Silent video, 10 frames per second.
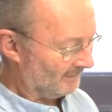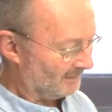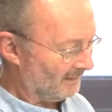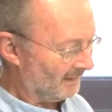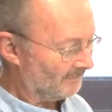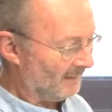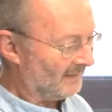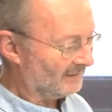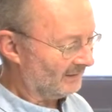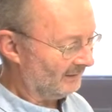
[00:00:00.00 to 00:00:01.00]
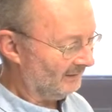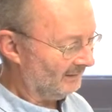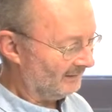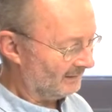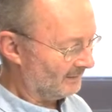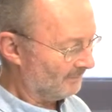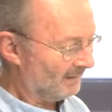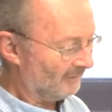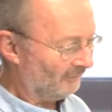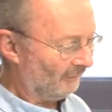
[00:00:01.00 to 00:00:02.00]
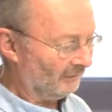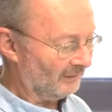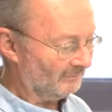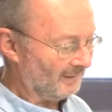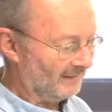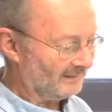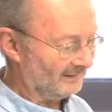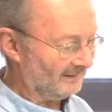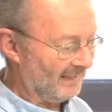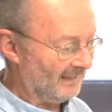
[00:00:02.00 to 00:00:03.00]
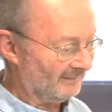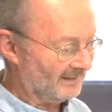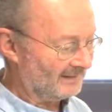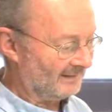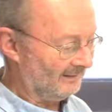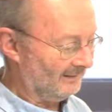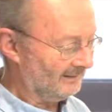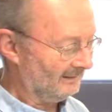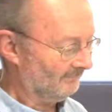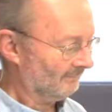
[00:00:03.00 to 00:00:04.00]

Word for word: There's a bigger basin, there's a bigger fallen basin there at the side,